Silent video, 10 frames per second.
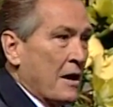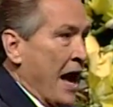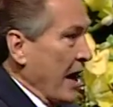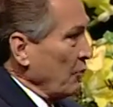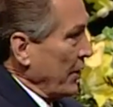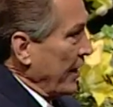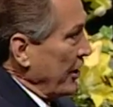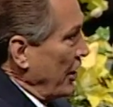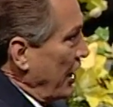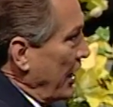And when
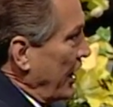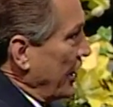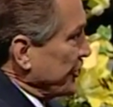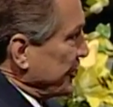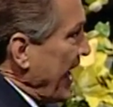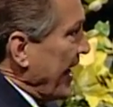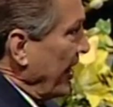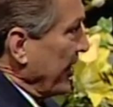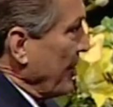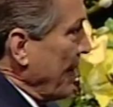a, a
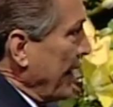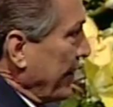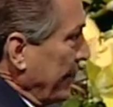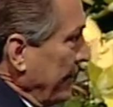cell in the body